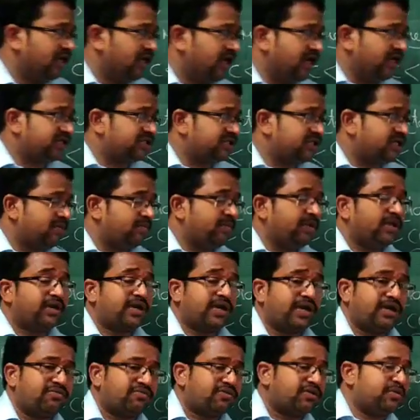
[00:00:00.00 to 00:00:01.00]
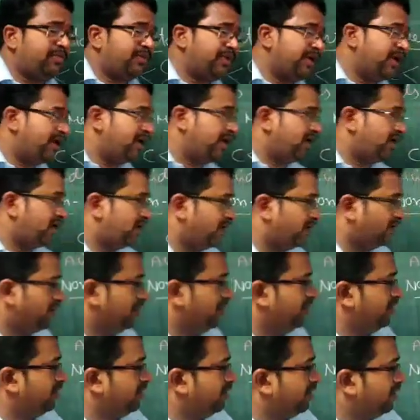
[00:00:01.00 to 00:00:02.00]
extremely right of the periodic
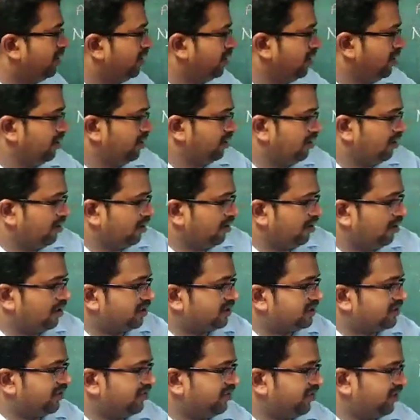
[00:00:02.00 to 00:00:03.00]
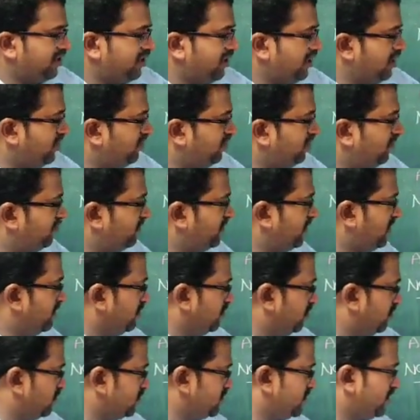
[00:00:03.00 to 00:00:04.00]
table, some
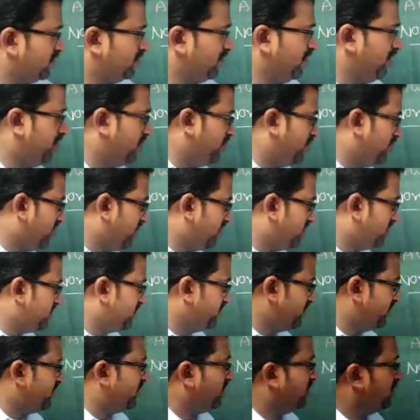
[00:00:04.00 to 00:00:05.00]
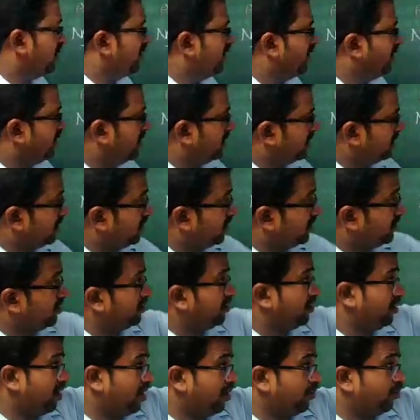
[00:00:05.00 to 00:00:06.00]
50, those are going to be considered.
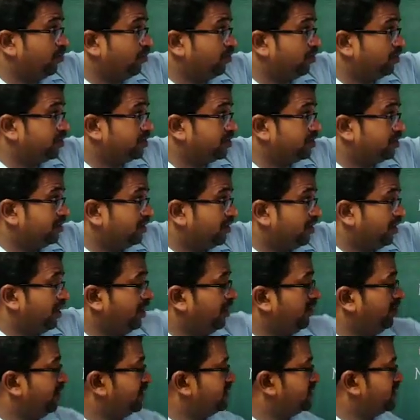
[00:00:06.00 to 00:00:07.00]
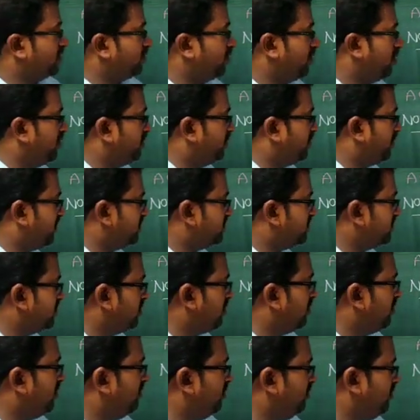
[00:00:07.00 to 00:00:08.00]
That topmost elements are going to be considered
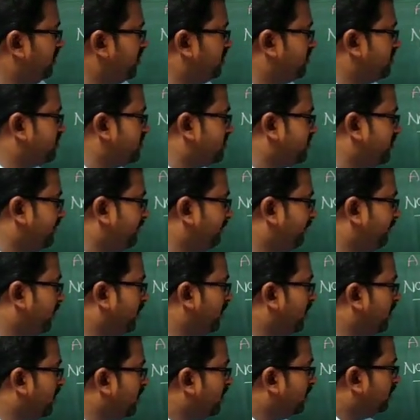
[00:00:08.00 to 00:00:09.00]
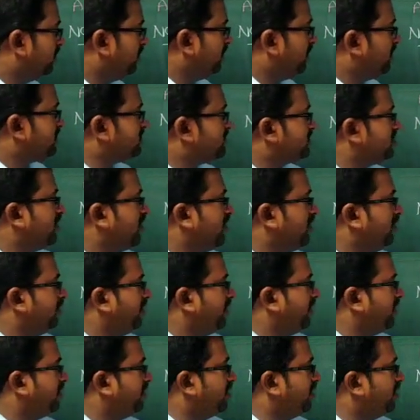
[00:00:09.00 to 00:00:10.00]
the non-metals. These
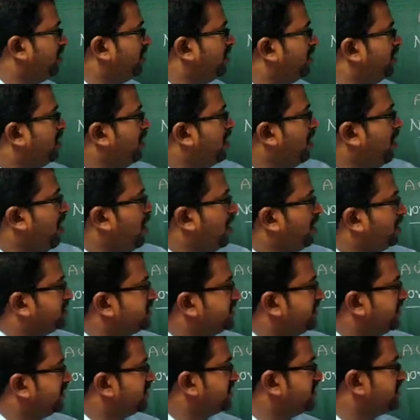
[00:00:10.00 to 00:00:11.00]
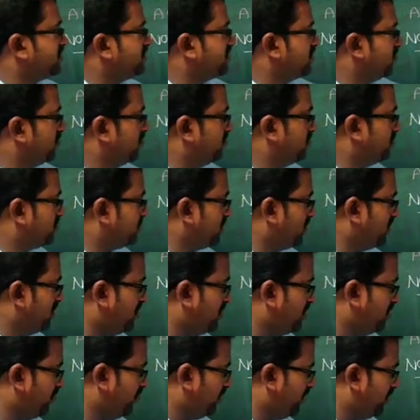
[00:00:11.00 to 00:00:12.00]
non-metal oxides, those are
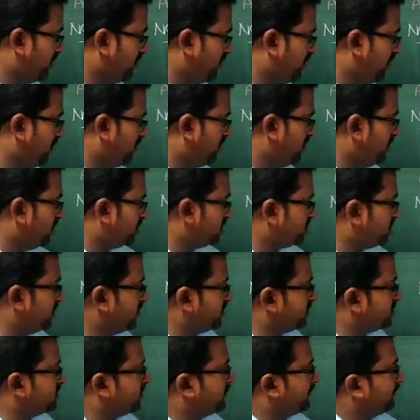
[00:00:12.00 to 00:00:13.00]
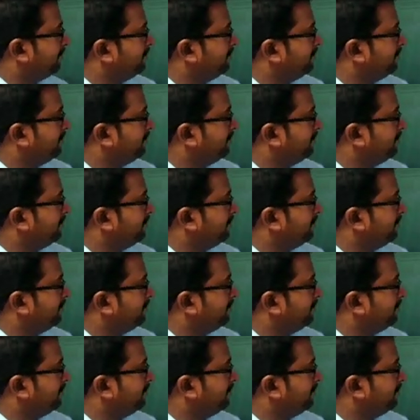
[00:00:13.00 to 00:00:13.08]
non-metallic oxides.